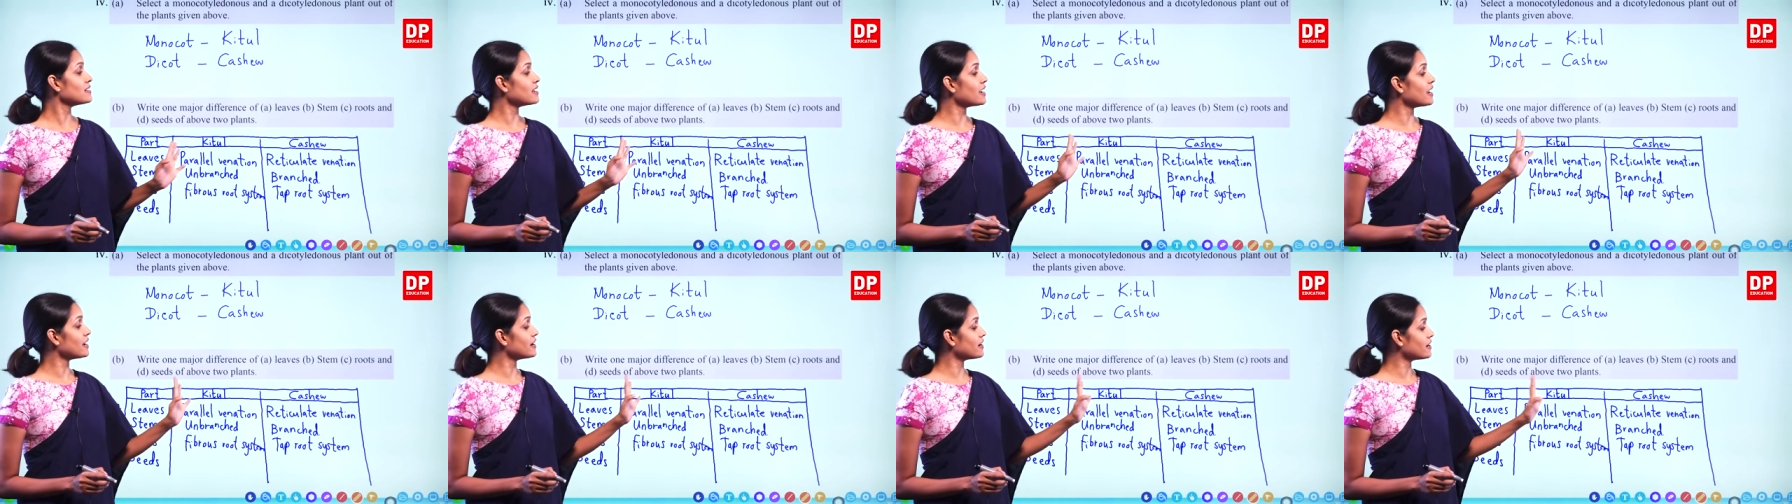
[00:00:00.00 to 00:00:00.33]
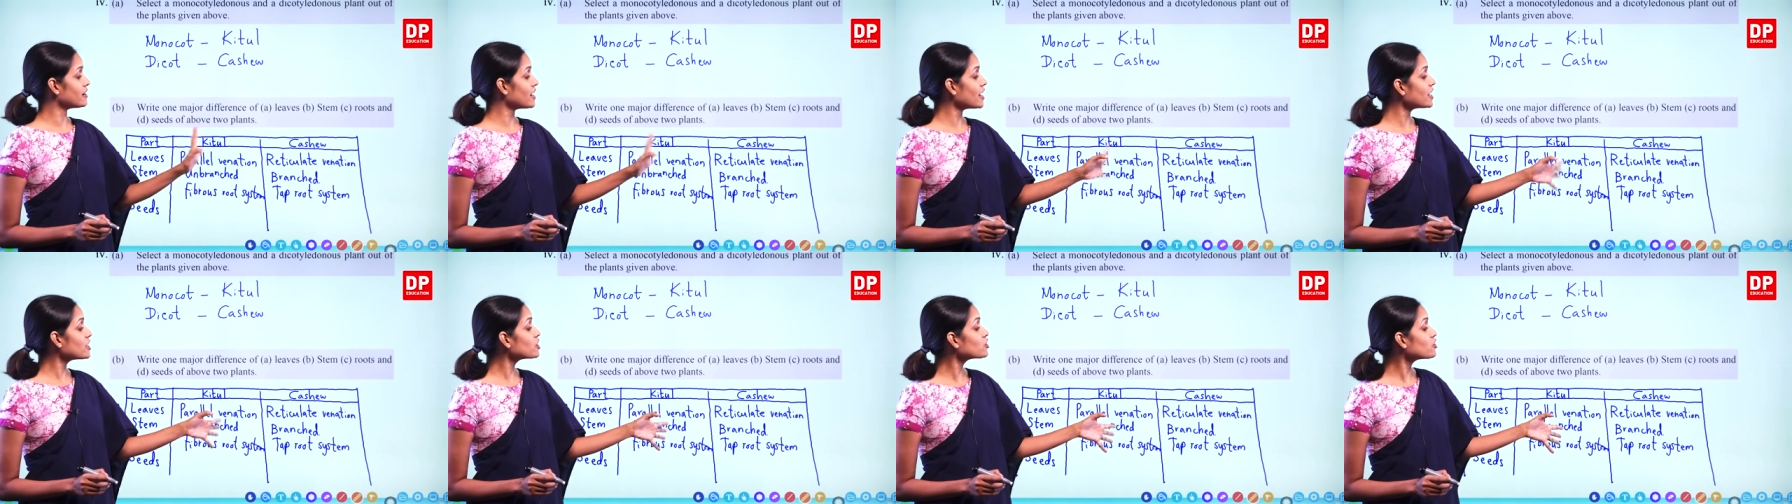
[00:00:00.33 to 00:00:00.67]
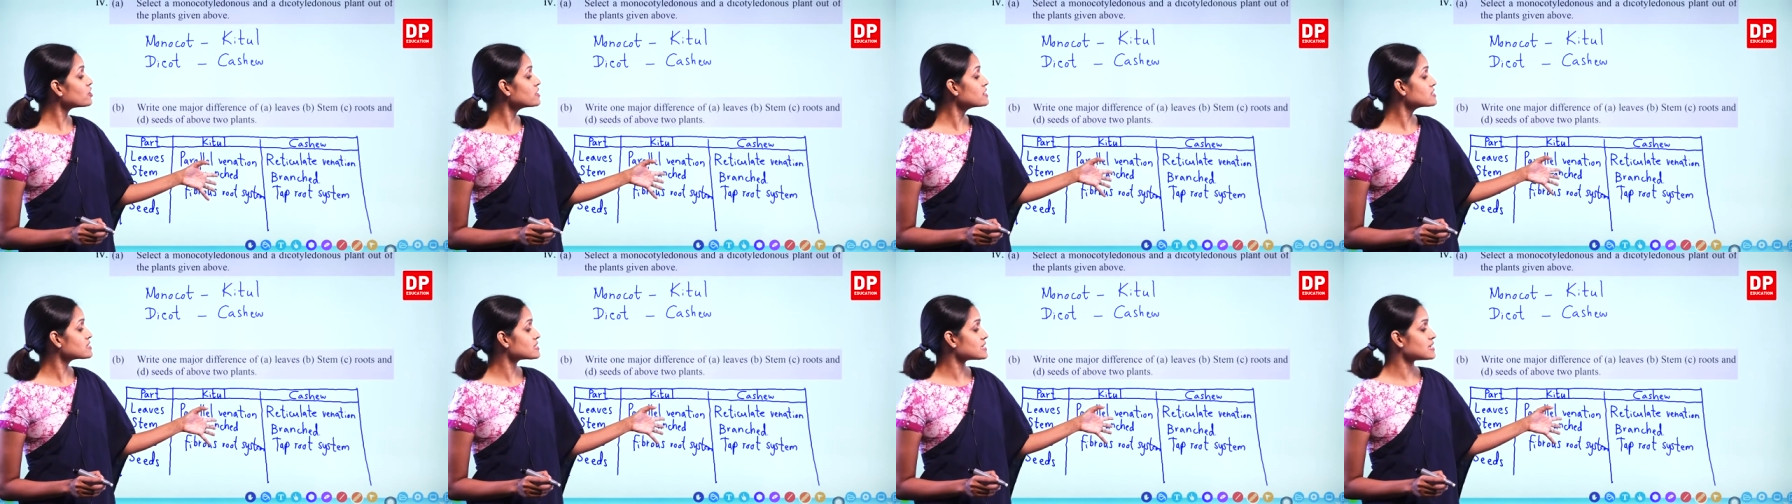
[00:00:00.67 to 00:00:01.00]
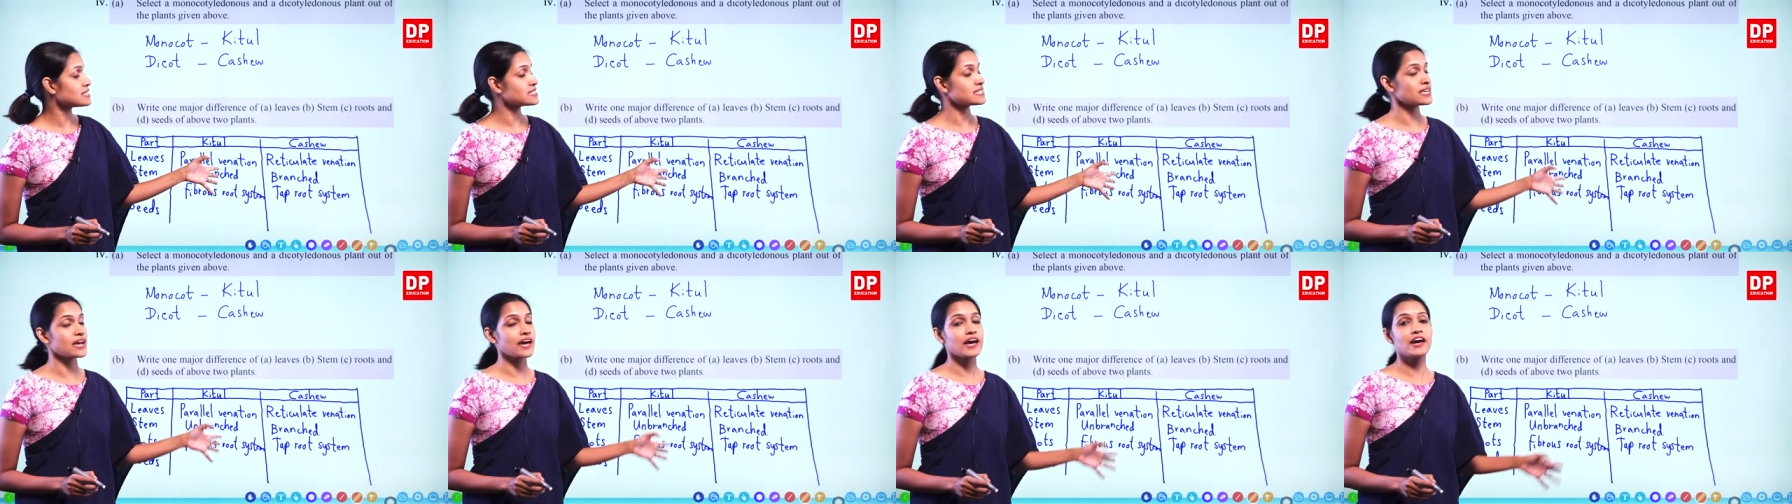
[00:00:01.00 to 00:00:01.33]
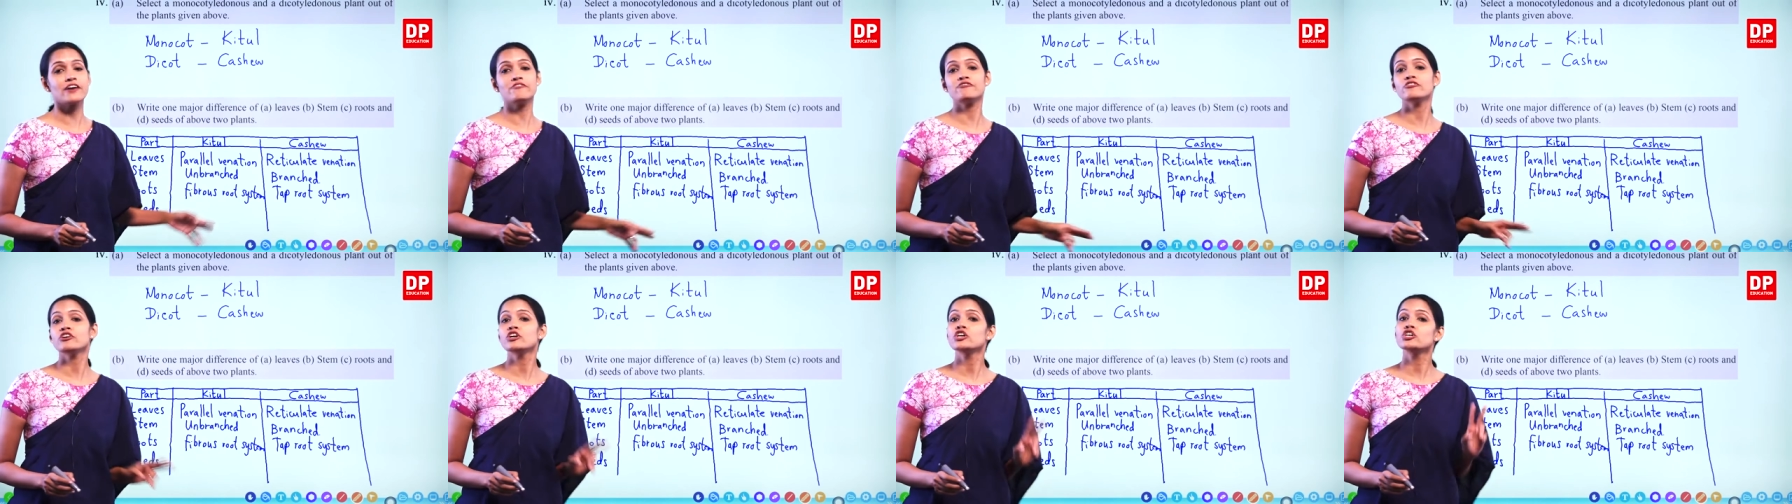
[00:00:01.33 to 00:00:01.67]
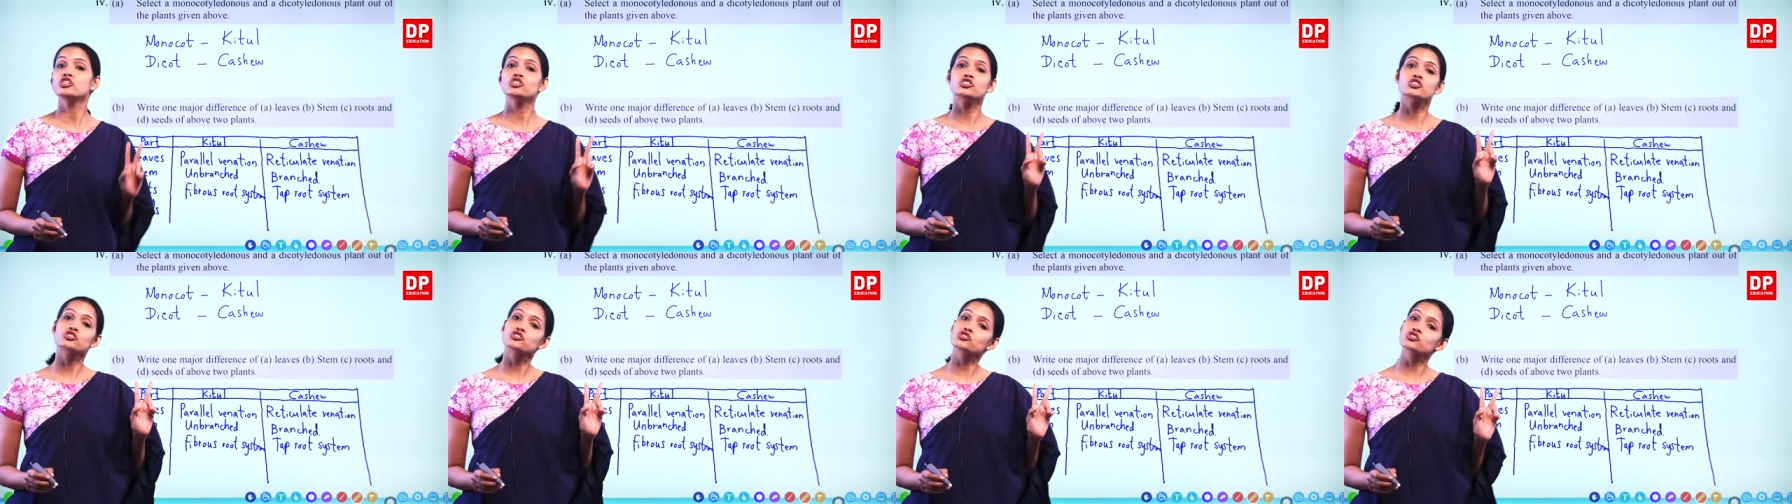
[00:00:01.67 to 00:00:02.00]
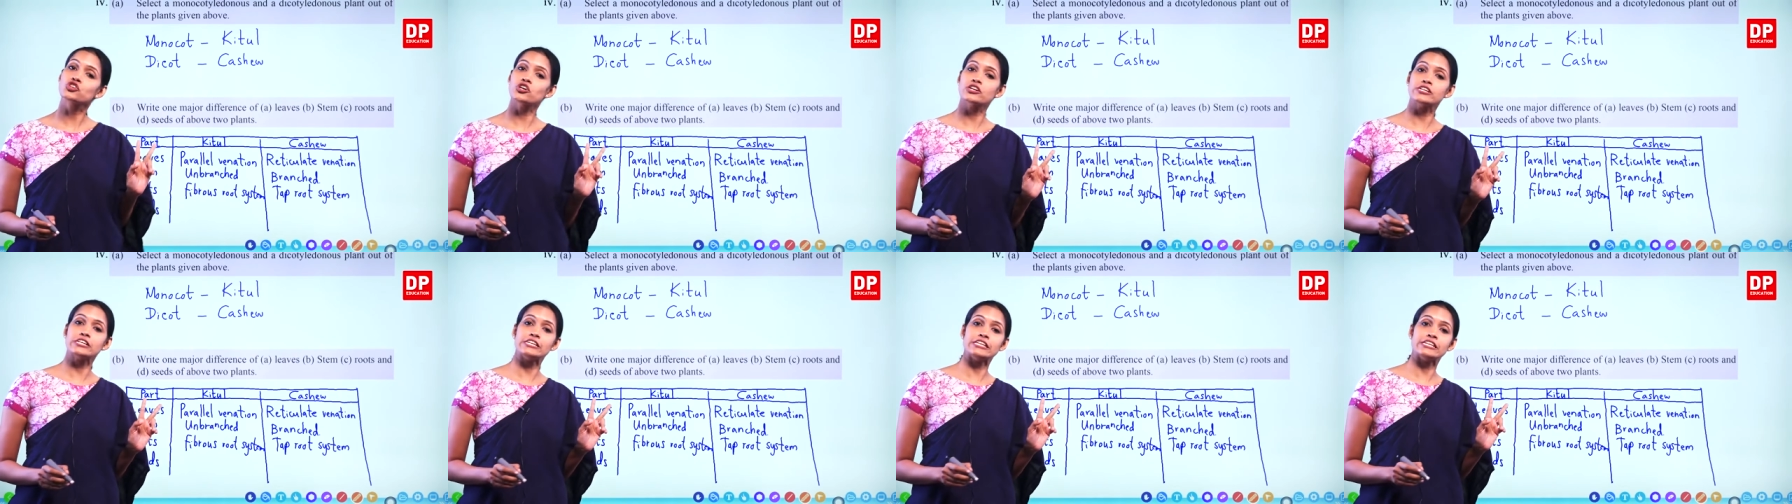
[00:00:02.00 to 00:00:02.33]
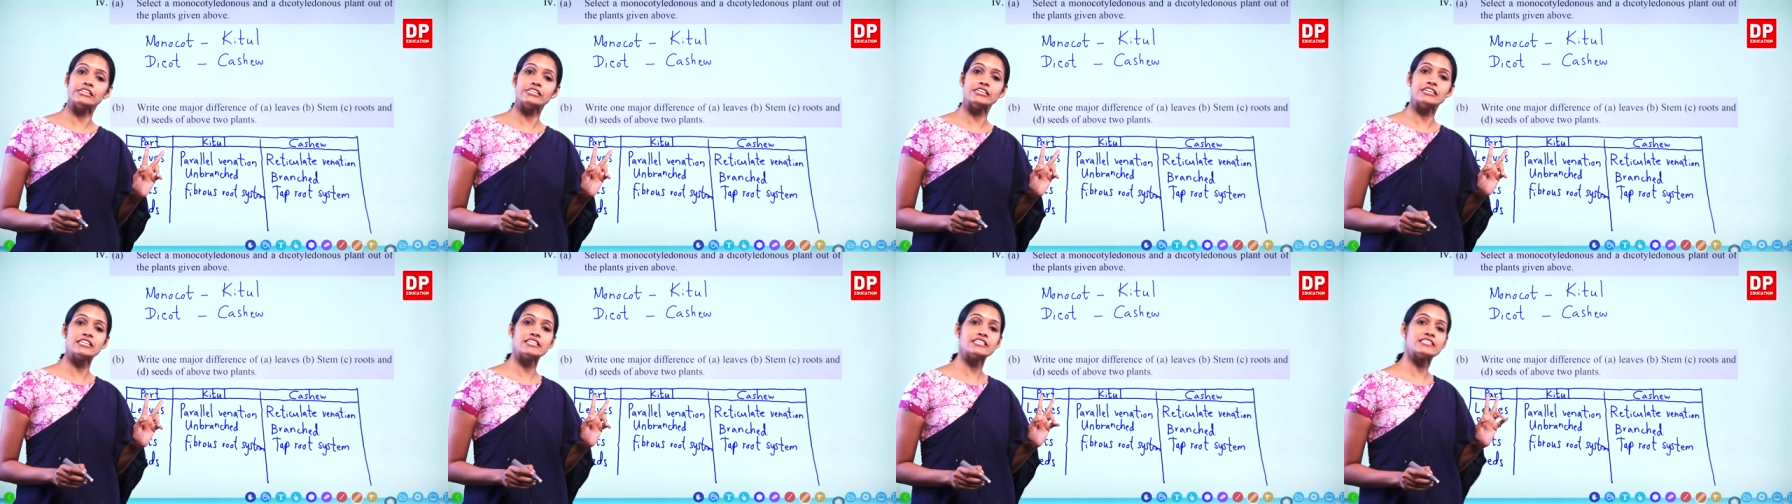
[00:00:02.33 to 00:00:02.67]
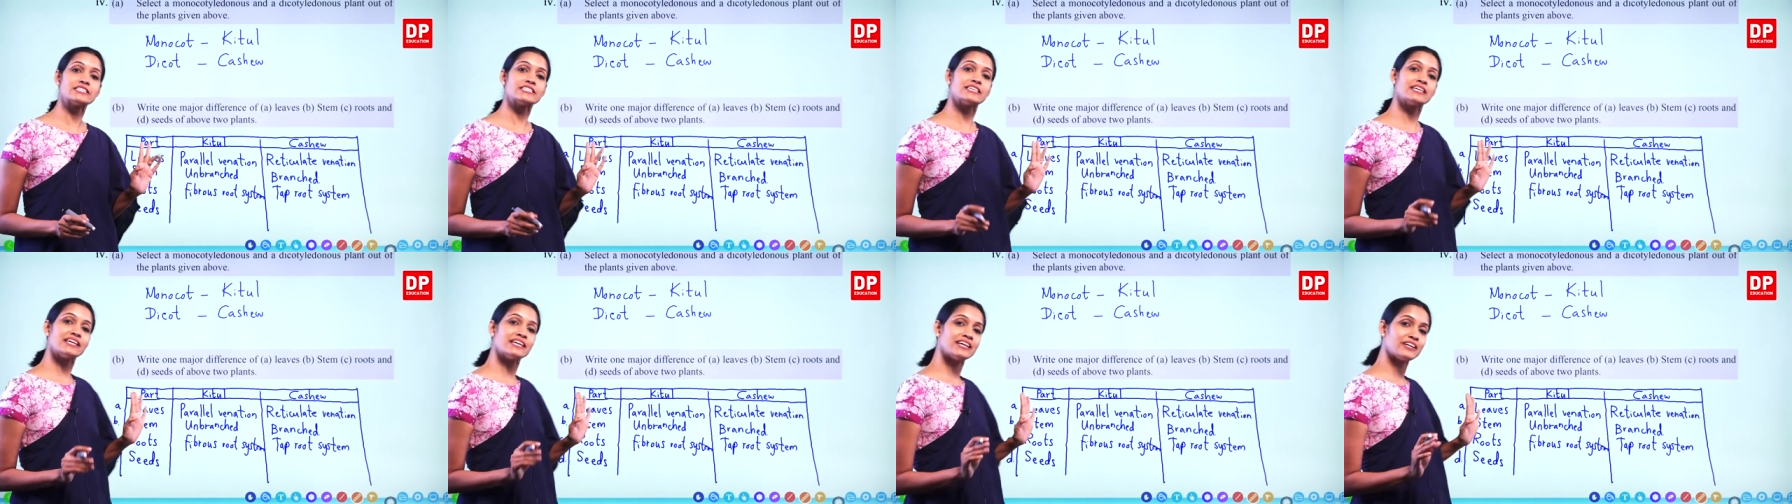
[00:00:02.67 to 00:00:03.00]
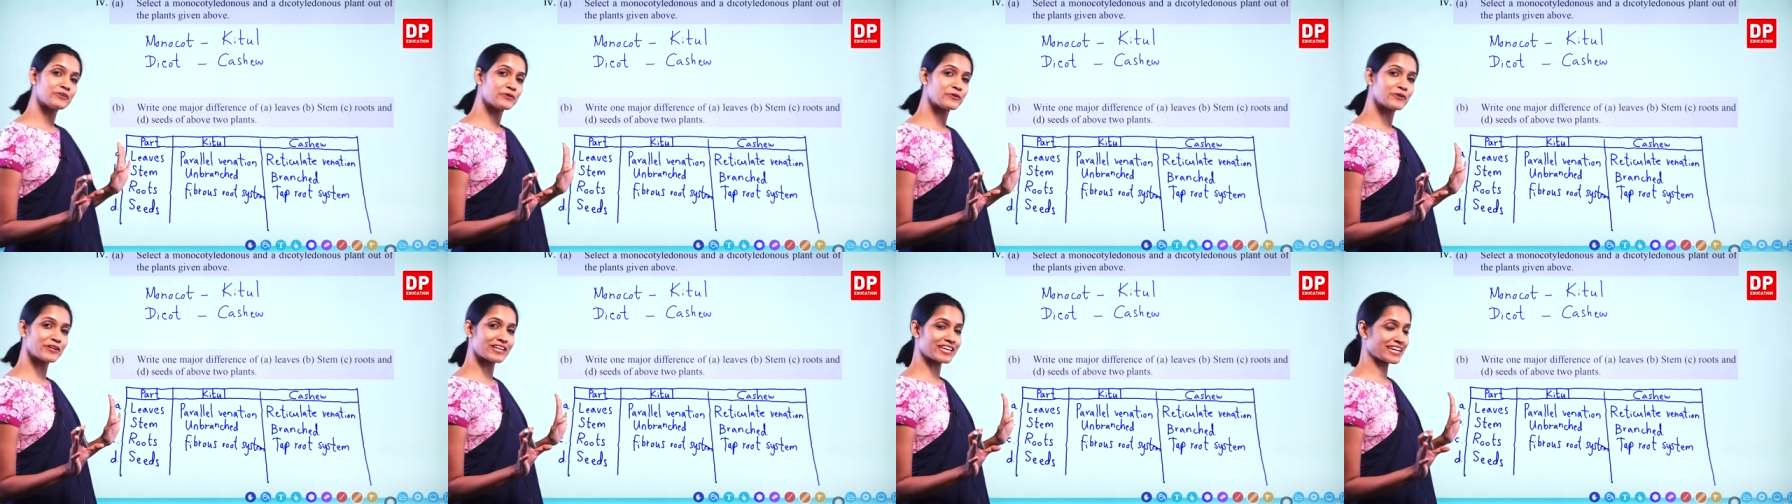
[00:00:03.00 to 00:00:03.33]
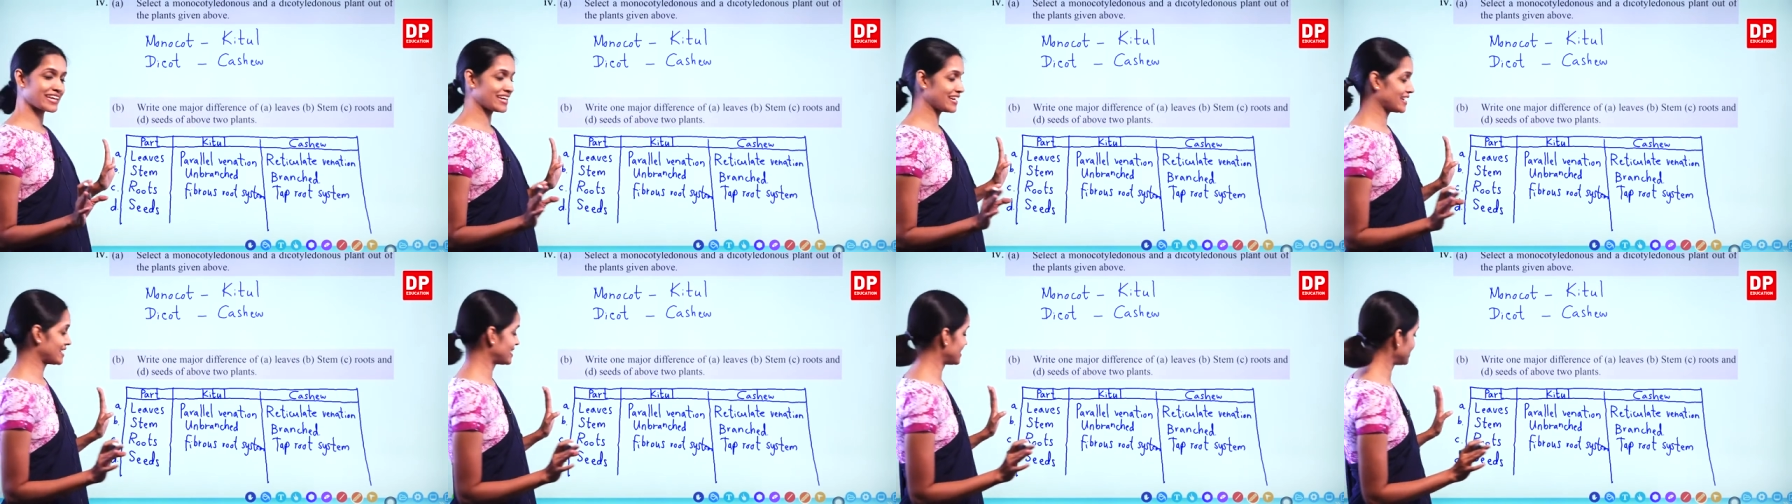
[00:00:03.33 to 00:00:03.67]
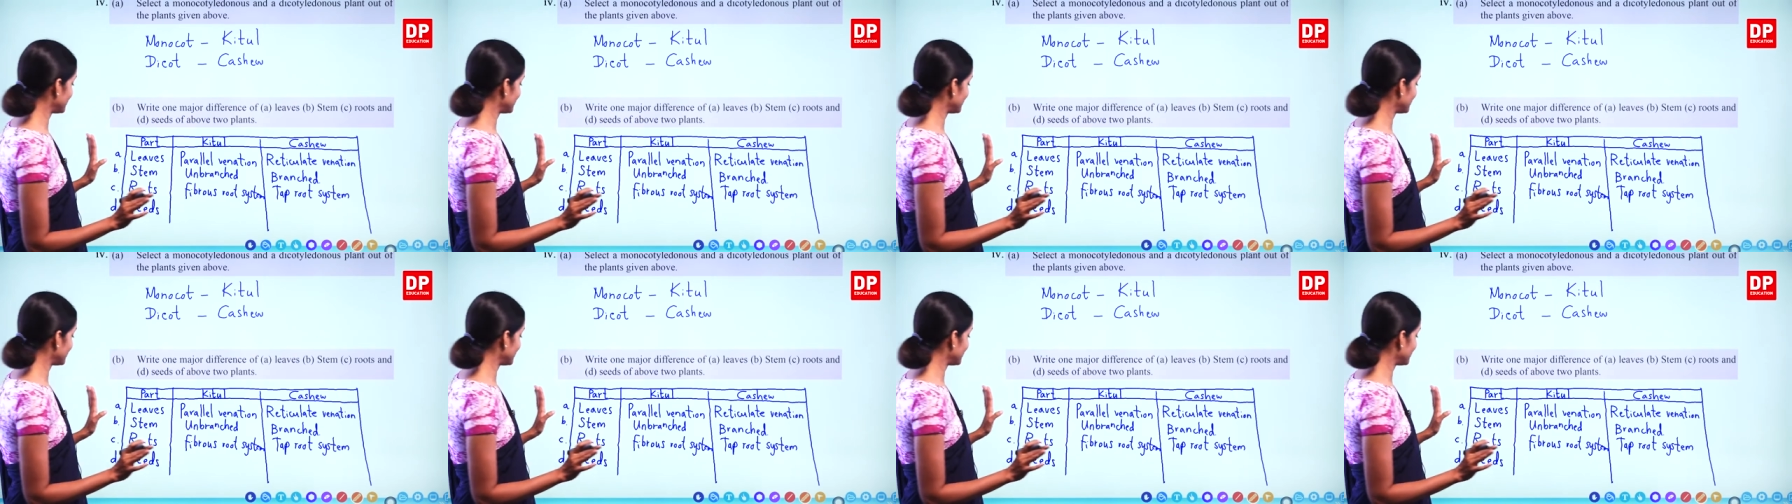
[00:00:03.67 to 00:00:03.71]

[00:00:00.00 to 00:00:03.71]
And dicot seeds have two cotyledons. Okay.